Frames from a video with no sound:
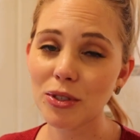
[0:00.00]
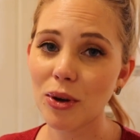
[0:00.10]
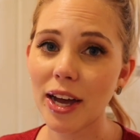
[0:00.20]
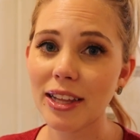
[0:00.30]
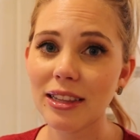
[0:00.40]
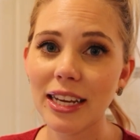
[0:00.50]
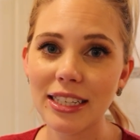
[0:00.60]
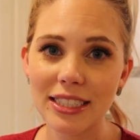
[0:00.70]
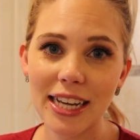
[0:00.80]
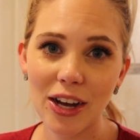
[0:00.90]
so I
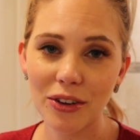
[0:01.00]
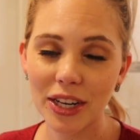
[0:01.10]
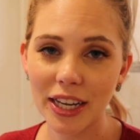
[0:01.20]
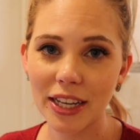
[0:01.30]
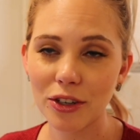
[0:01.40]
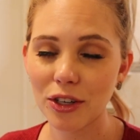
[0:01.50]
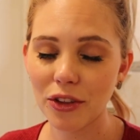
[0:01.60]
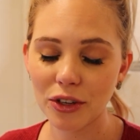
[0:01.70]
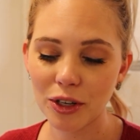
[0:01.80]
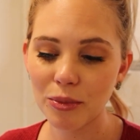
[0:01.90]
laid down in, or
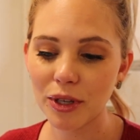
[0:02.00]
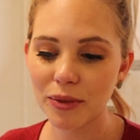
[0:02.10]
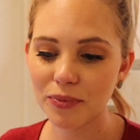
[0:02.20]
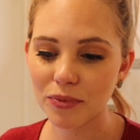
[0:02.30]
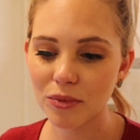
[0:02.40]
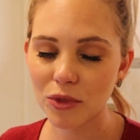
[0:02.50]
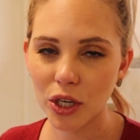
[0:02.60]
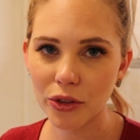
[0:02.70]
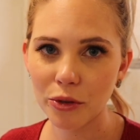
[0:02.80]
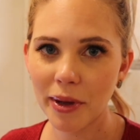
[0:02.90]
not the crib, the
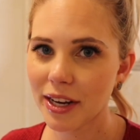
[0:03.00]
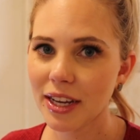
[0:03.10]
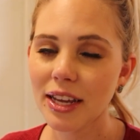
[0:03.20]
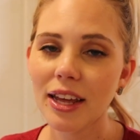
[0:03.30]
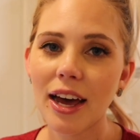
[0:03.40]
toddler bed.